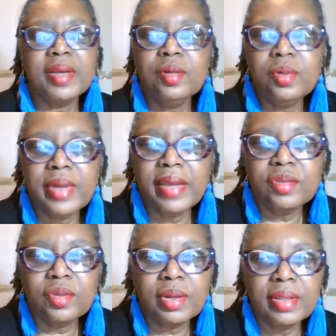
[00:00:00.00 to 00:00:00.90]
Ooh,
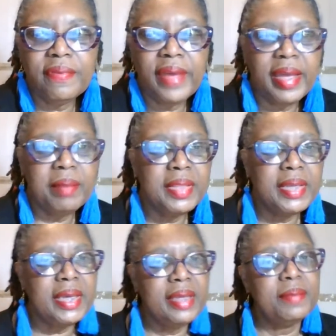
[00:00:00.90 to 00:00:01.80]
enjoy the
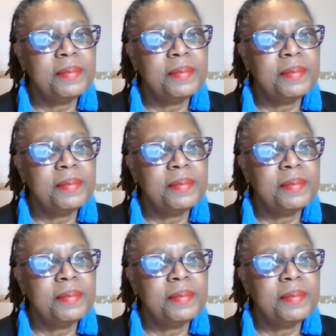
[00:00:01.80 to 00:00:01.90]
family.